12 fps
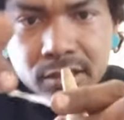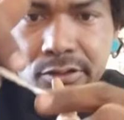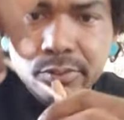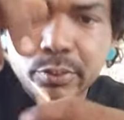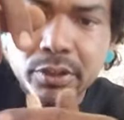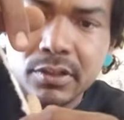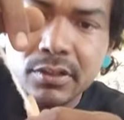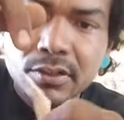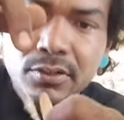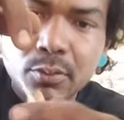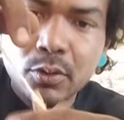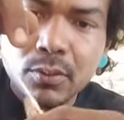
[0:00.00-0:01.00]
spin
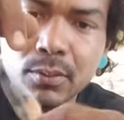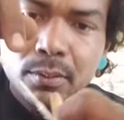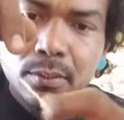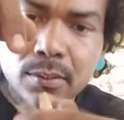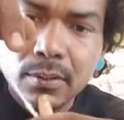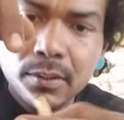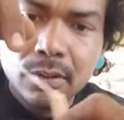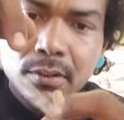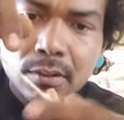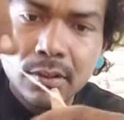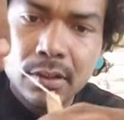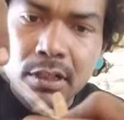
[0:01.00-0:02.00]
some more
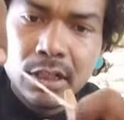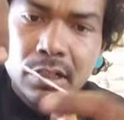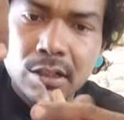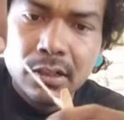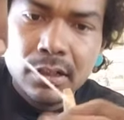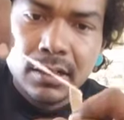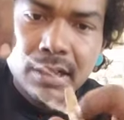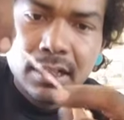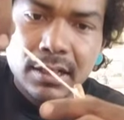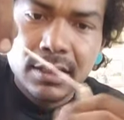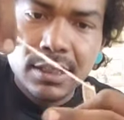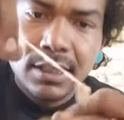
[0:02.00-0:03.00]
get
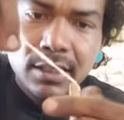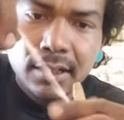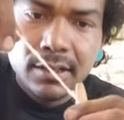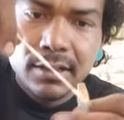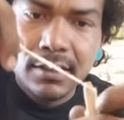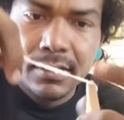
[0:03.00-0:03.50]
it tight